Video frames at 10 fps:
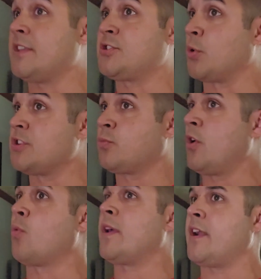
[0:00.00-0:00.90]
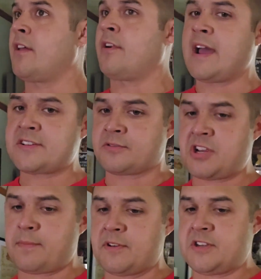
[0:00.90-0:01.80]
that Georgia will win another national
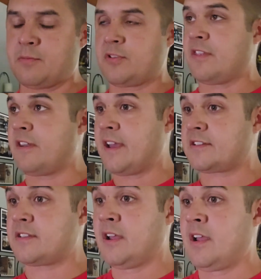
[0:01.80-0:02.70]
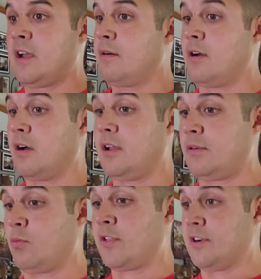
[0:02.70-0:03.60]
championship within the next,
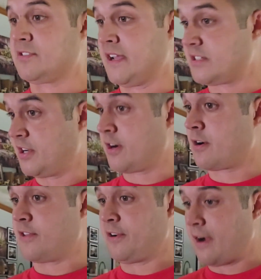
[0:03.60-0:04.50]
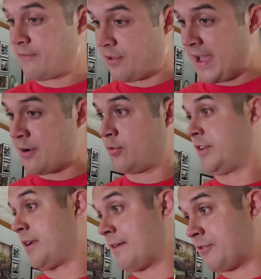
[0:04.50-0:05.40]
whether it's next year, or the year after that, or
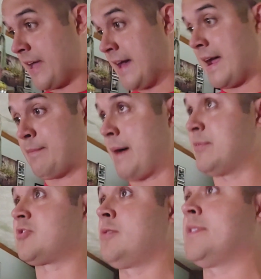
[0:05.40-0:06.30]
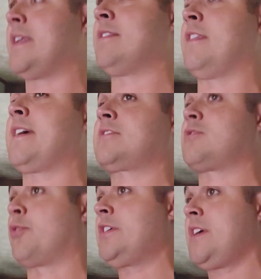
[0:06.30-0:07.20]
the year after that. I'm assuming that in the next
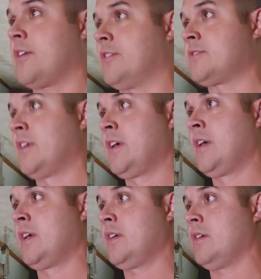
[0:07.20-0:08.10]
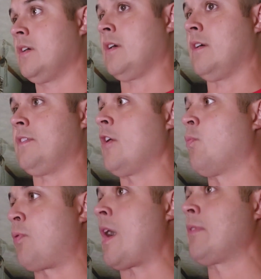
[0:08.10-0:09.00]
3 years,
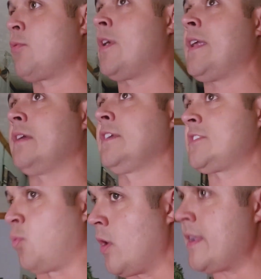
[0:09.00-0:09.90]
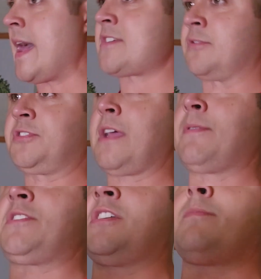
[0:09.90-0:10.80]
they'll probably win at least one national
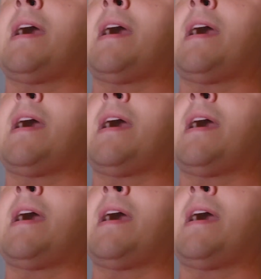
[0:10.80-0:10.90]
championship.